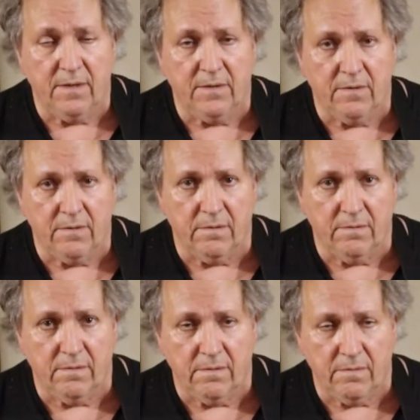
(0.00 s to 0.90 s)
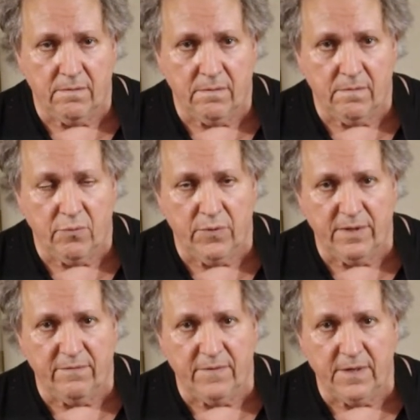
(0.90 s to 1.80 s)
Your pointer
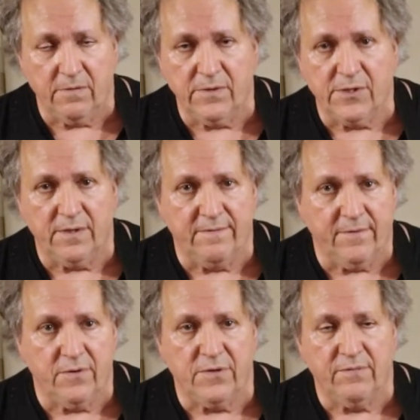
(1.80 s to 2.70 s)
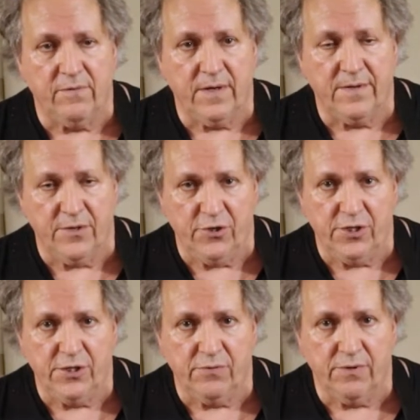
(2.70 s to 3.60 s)
finger is on the 1st fret of the
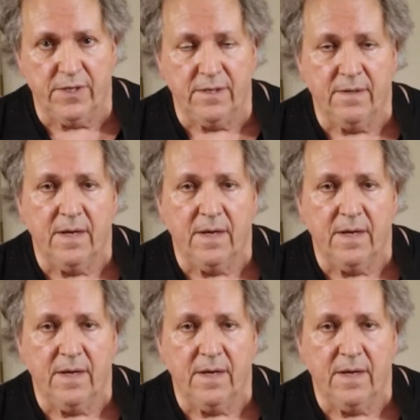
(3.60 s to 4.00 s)
G string,